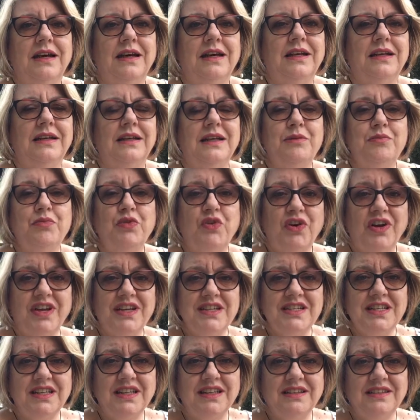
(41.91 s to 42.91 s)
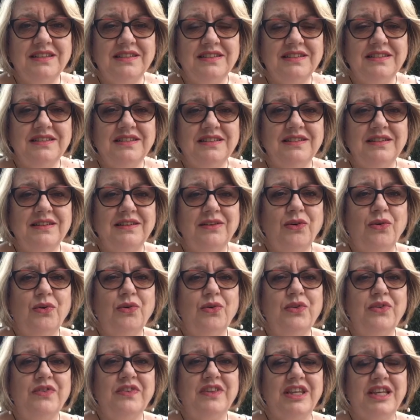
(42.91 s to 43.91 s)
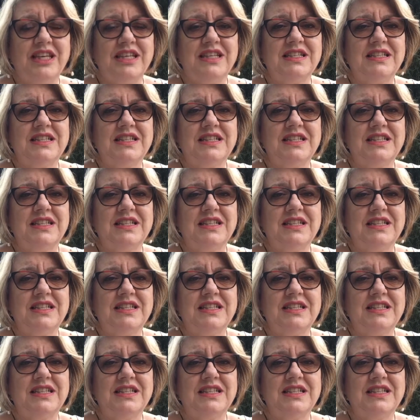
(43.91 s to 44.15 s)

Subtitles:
liberating, all of these